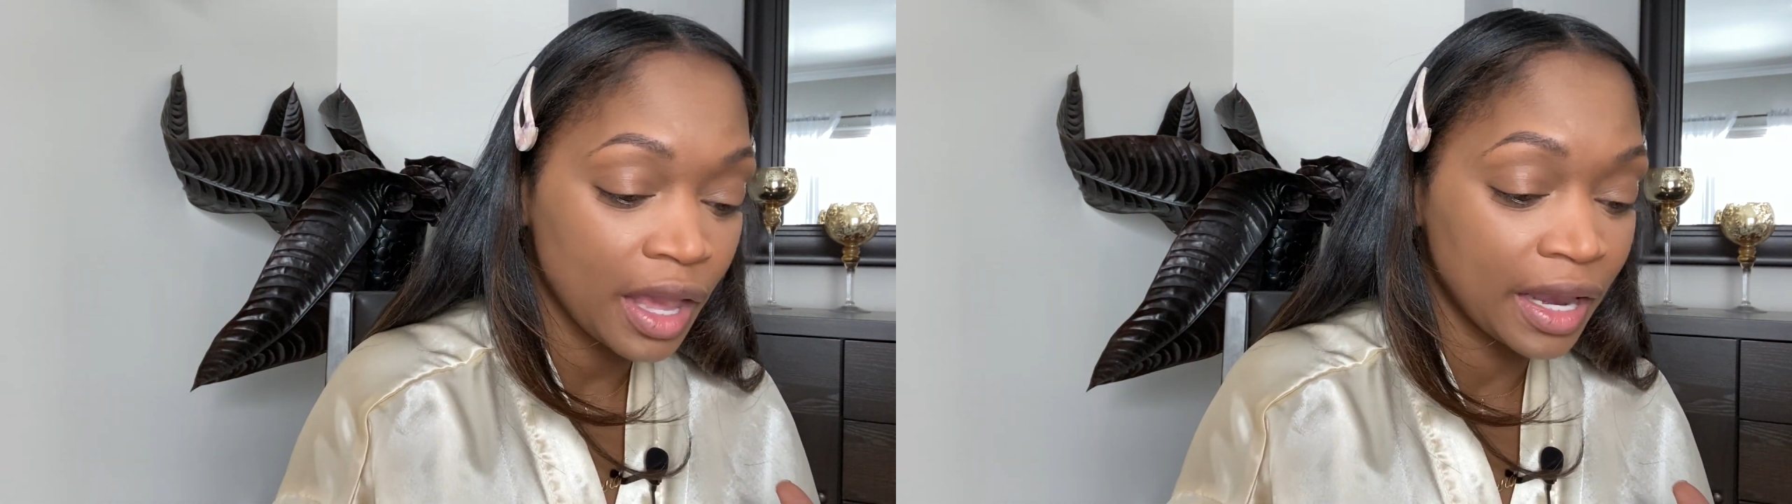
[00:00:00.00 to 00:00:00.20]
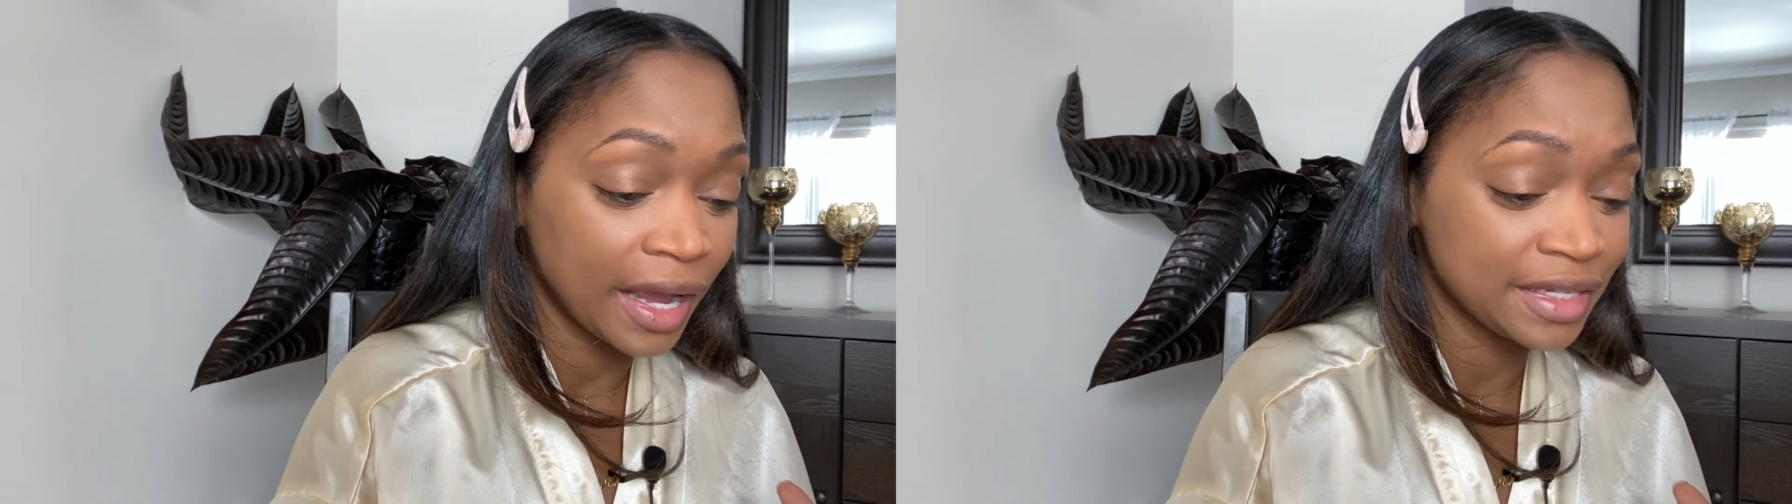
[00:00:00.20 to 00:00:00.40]

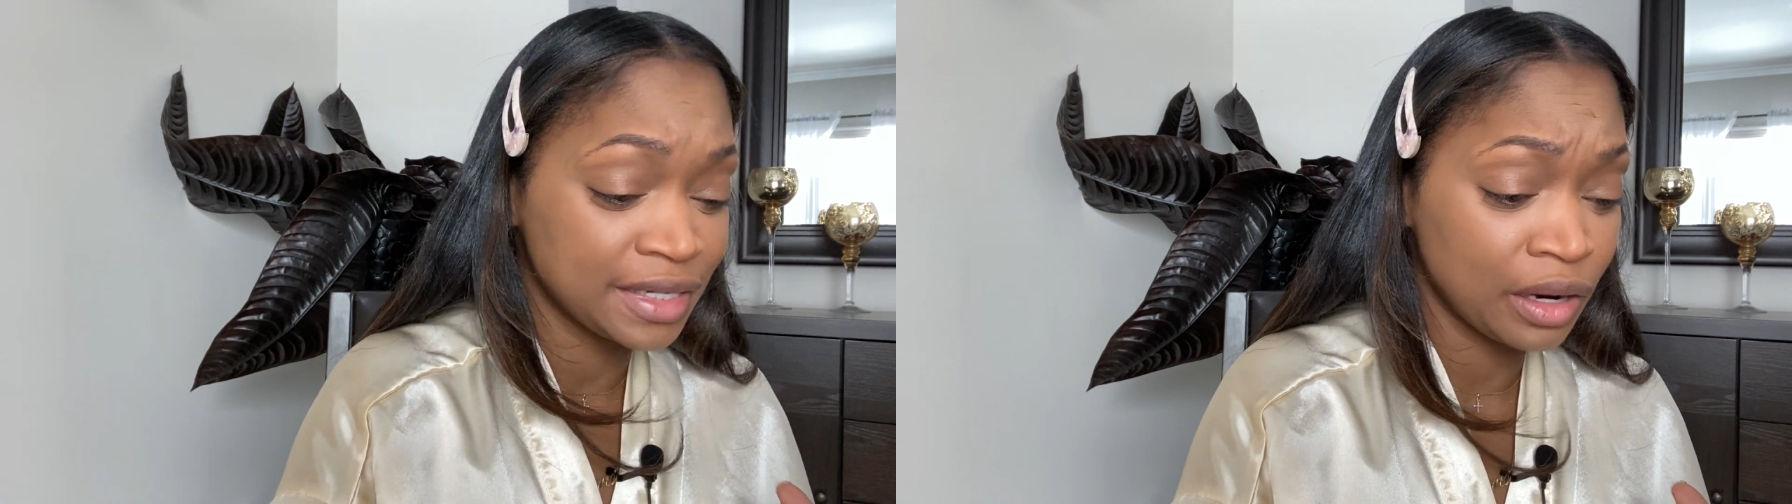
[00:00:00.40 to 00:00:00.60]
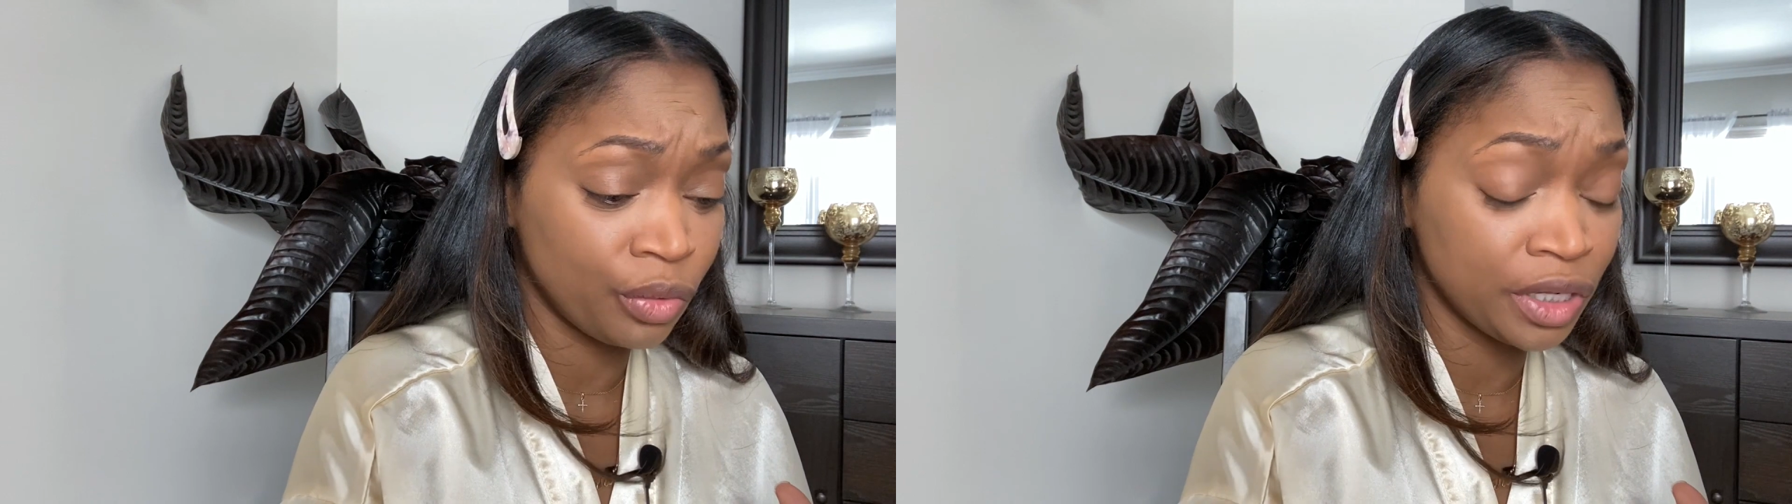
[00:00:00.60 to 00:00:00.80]
like I
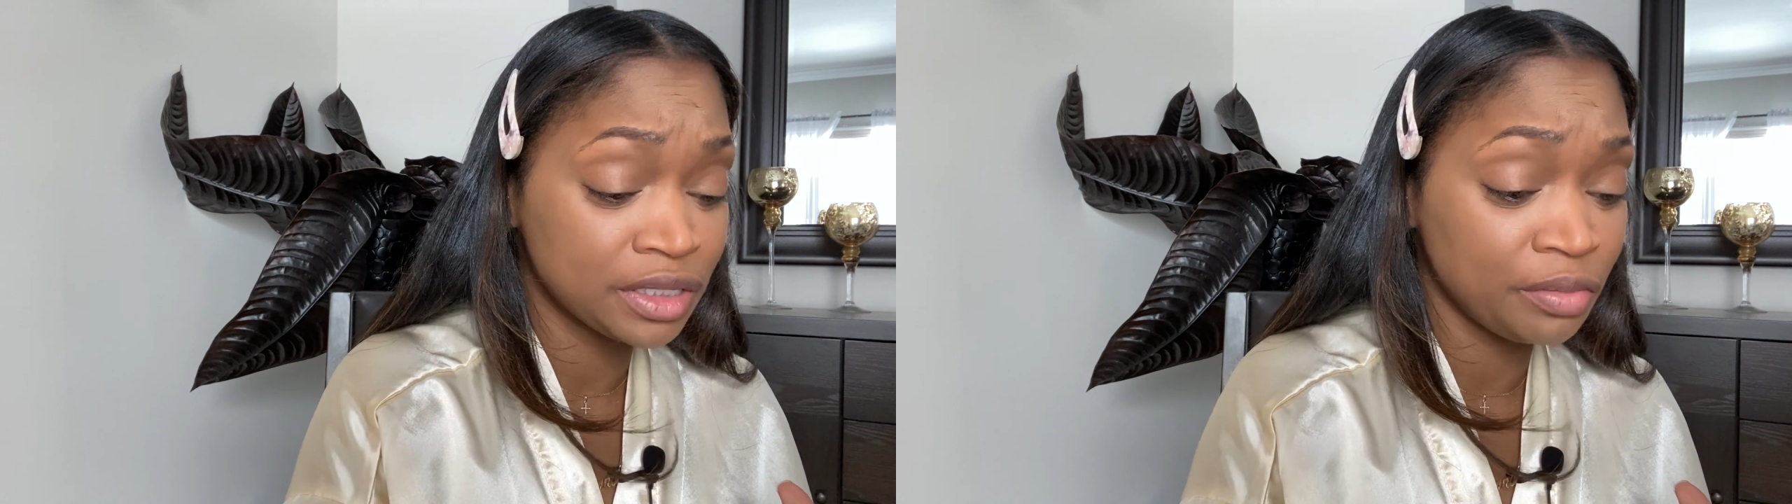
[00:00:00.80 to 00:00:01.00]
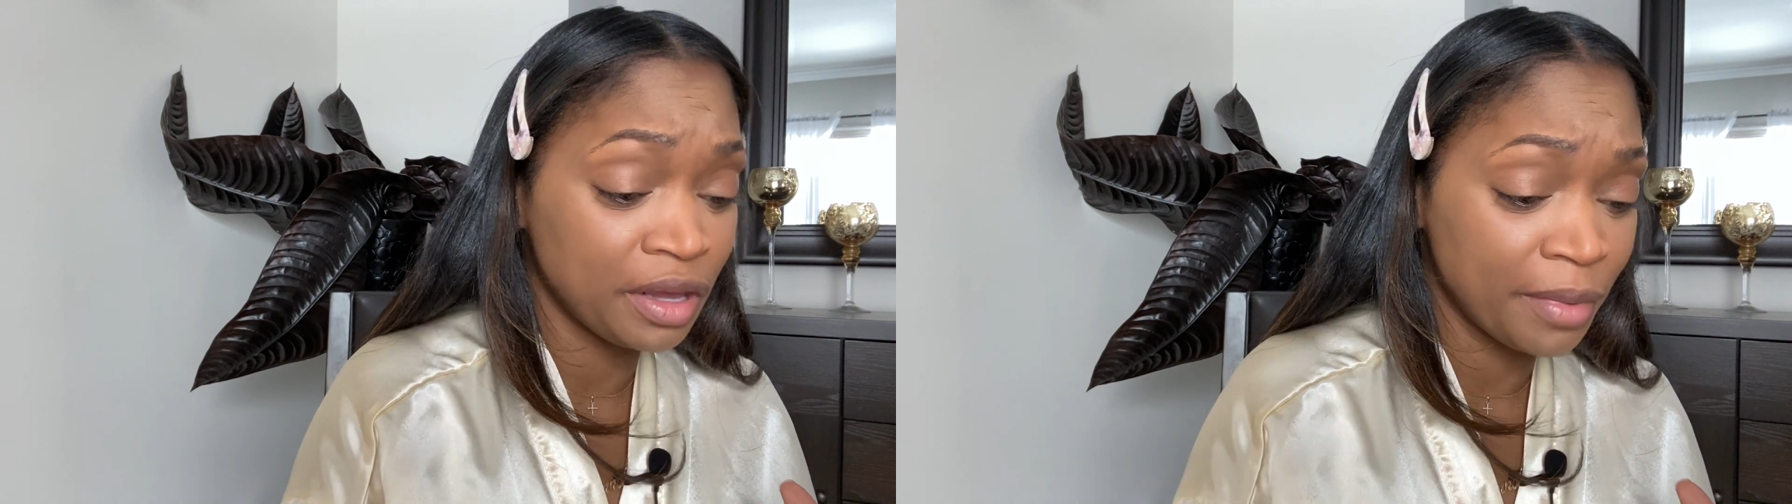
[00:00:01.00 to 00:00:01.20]
said, I want it
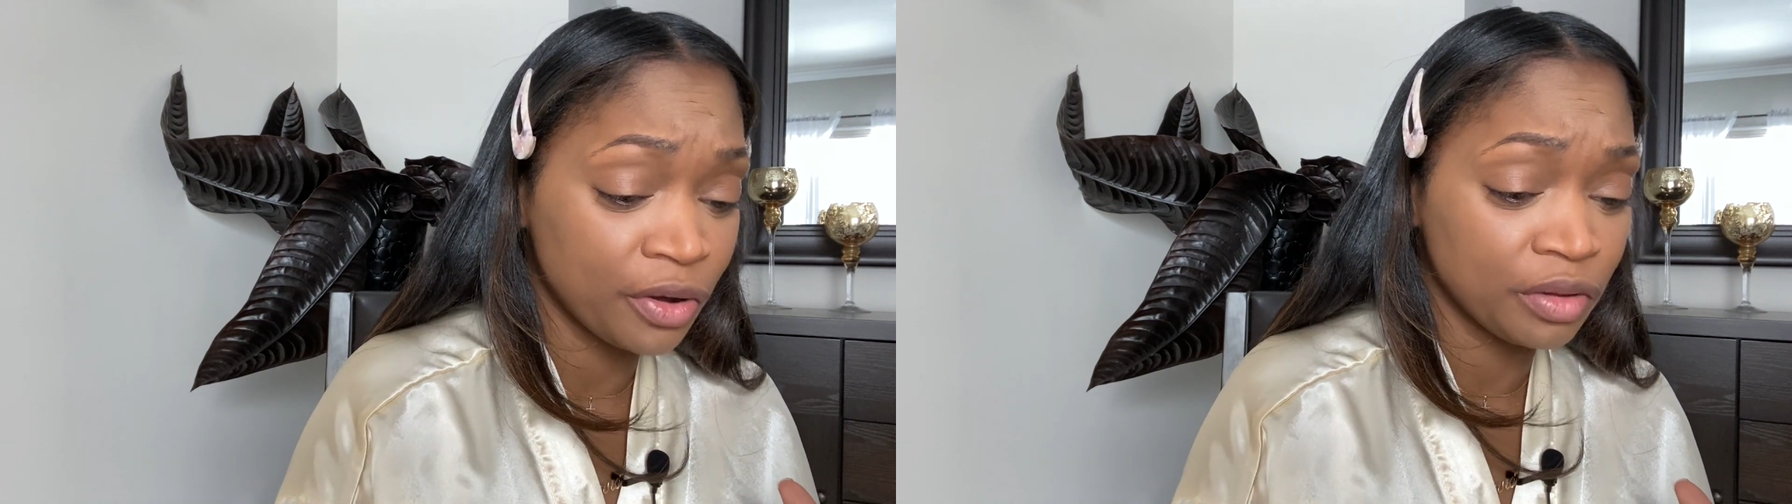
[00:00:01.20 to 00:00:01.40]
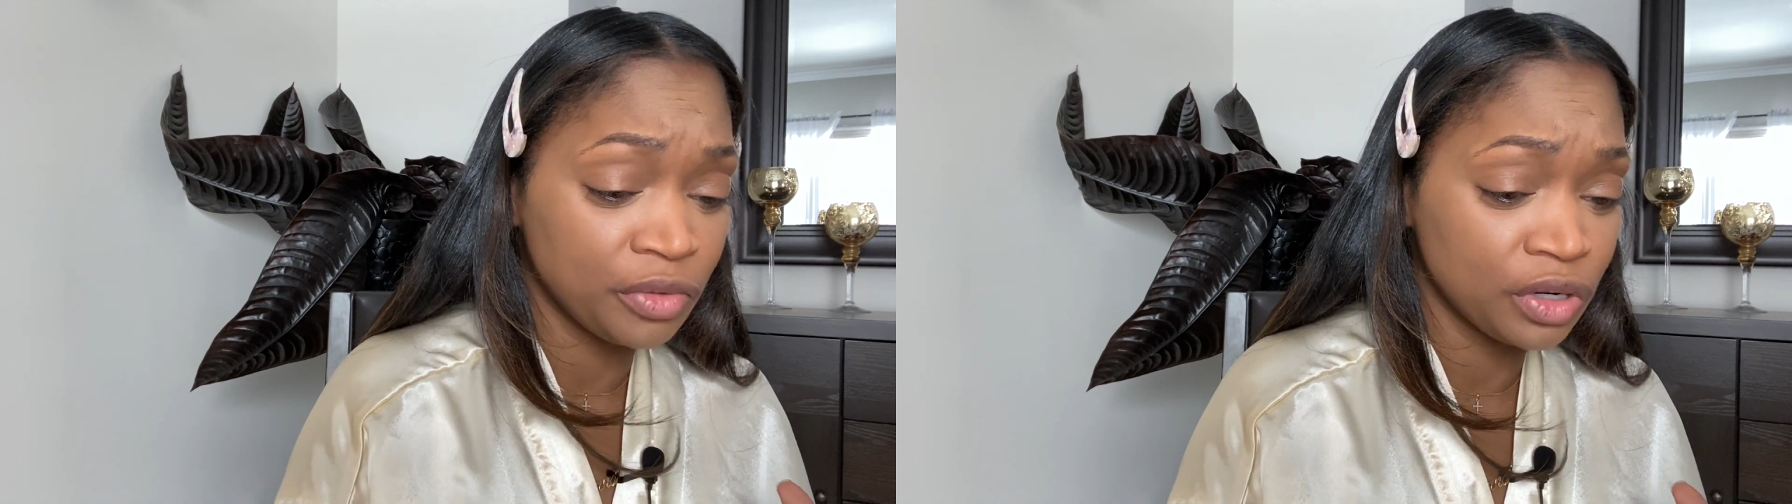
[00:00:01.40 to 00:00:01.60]
to be about
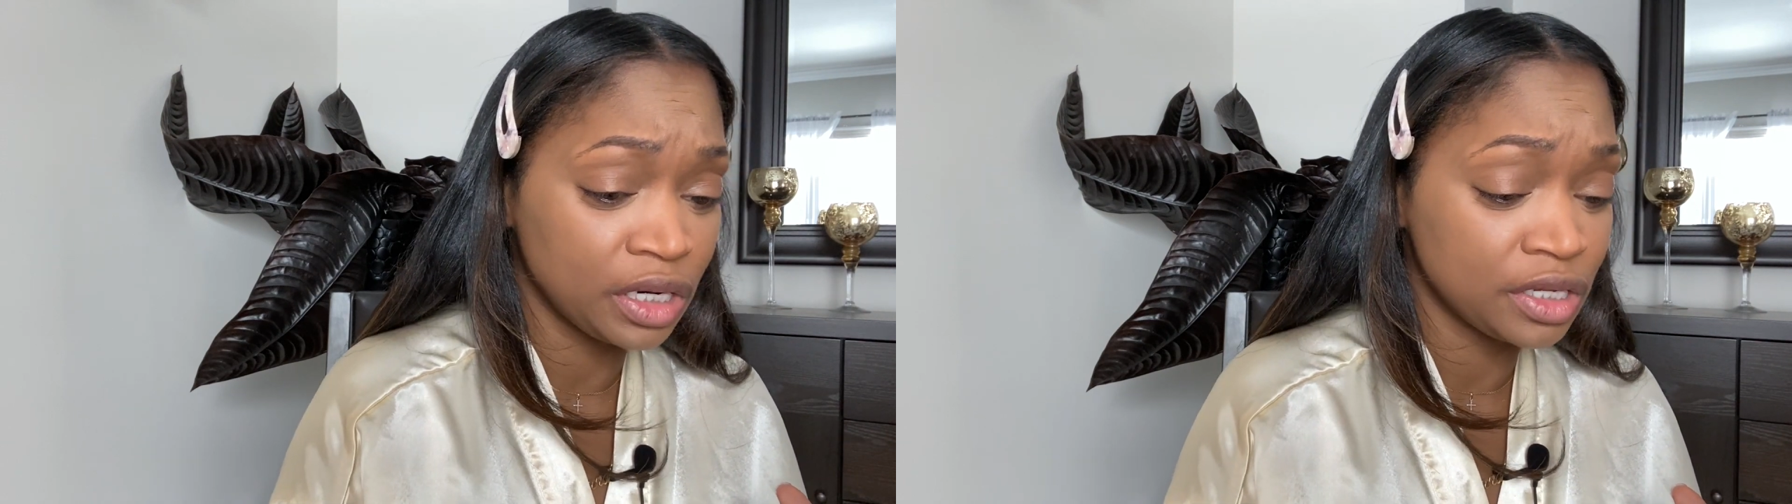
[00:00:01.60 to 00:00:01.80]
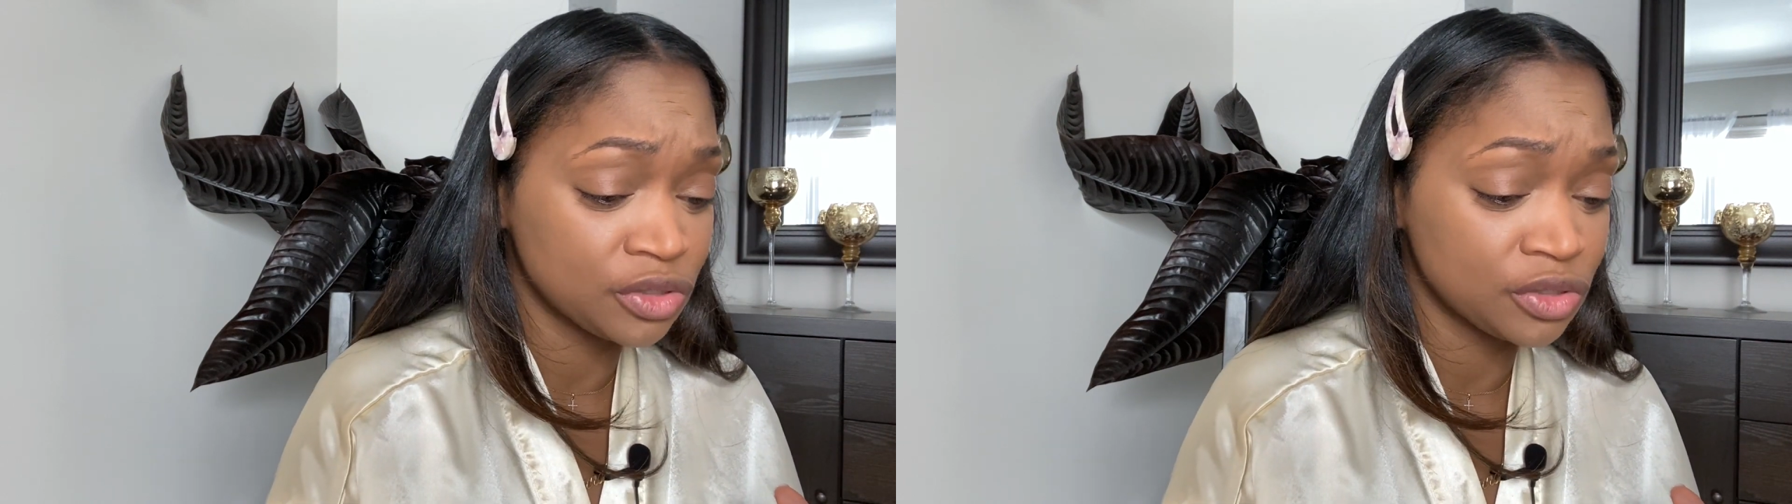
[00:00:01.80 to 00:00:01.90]
community.